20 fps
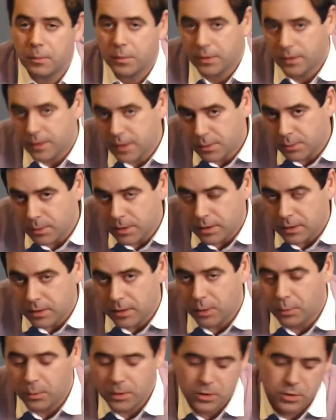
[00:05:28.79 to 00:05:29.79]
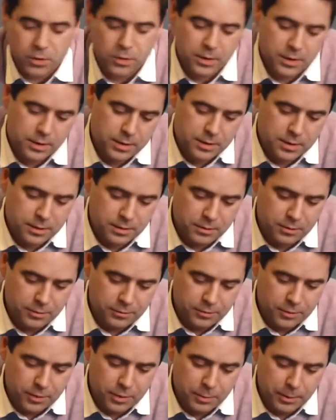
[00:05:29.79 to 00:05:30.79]
But this week, I want you to consider
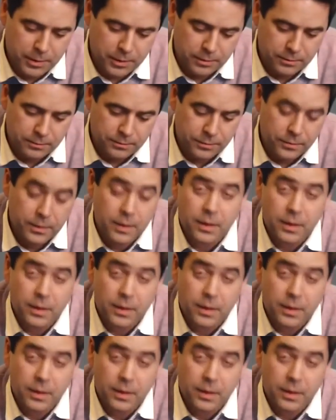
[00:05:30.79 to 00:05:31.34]
the following.